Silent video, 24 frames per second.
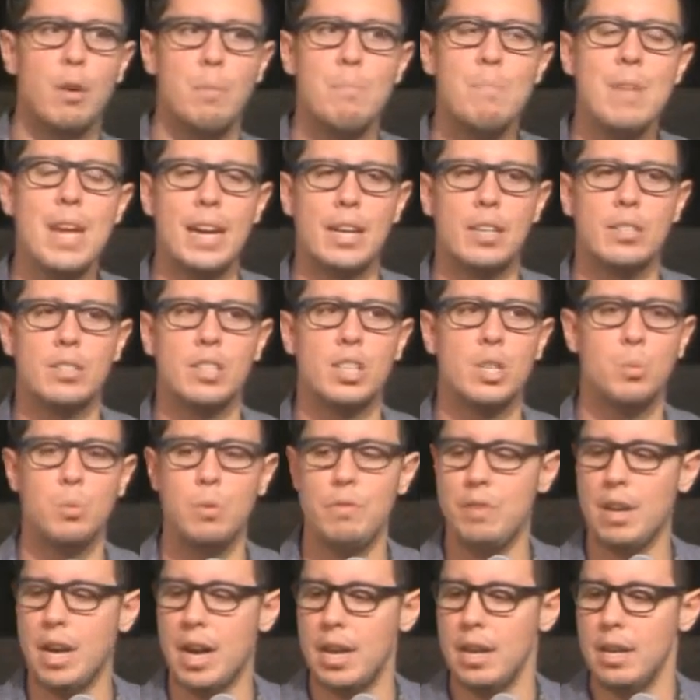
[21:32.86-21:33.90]
mix because
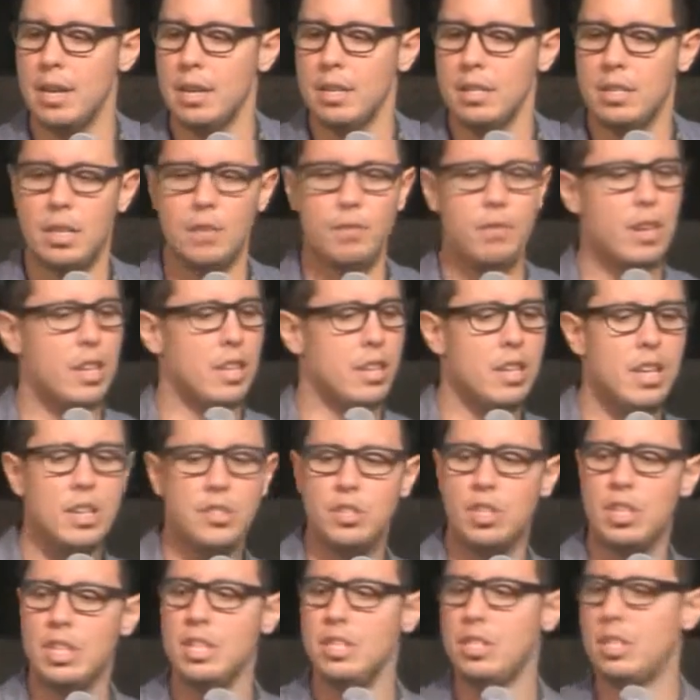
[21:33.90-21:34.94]
we've got different
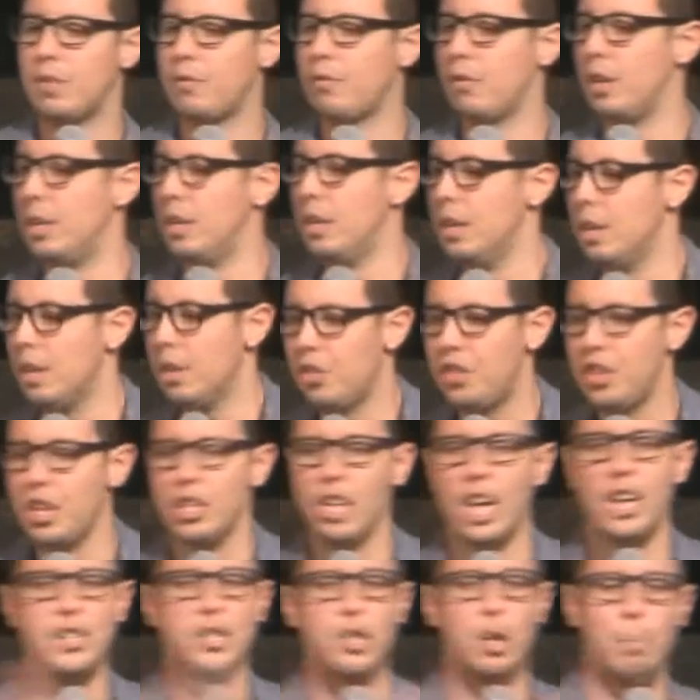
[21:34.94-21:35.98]
ethnicities, different
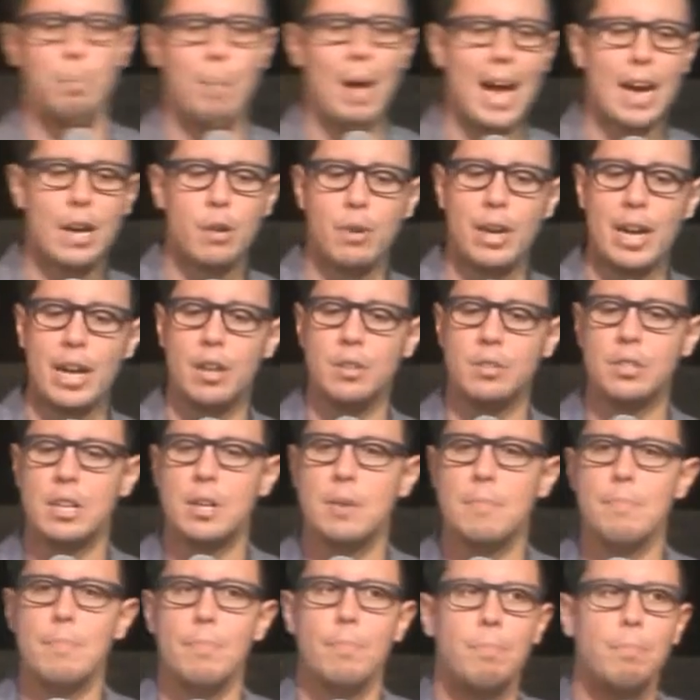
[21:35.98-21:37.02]
theological backgrounds.
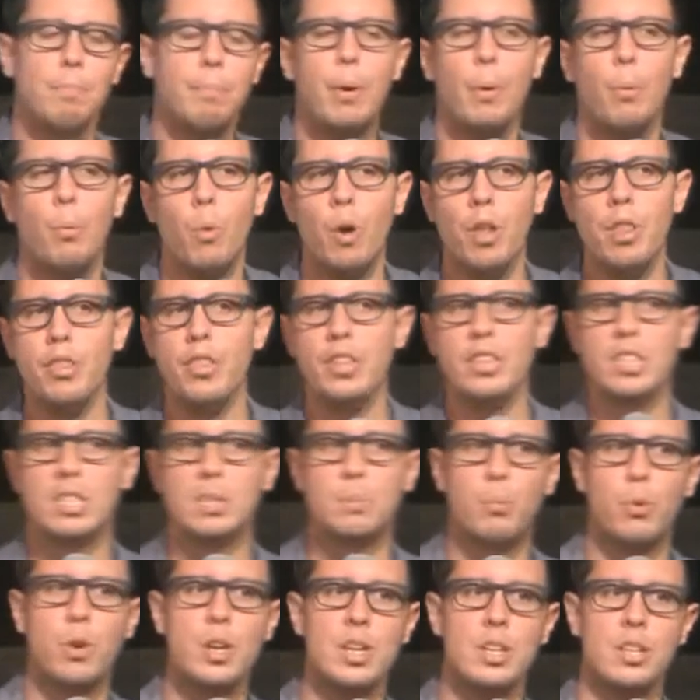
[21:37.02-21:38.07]
But one thing that's
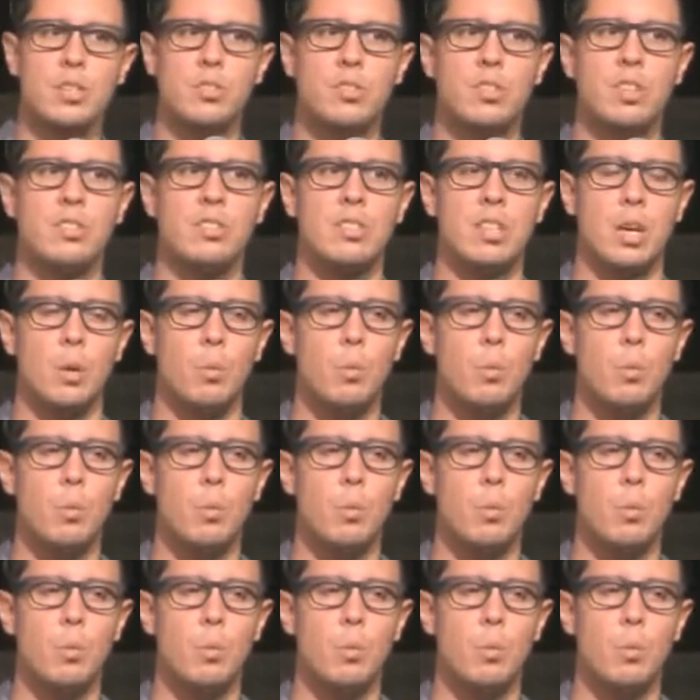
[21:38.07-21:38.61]
pretty consistent,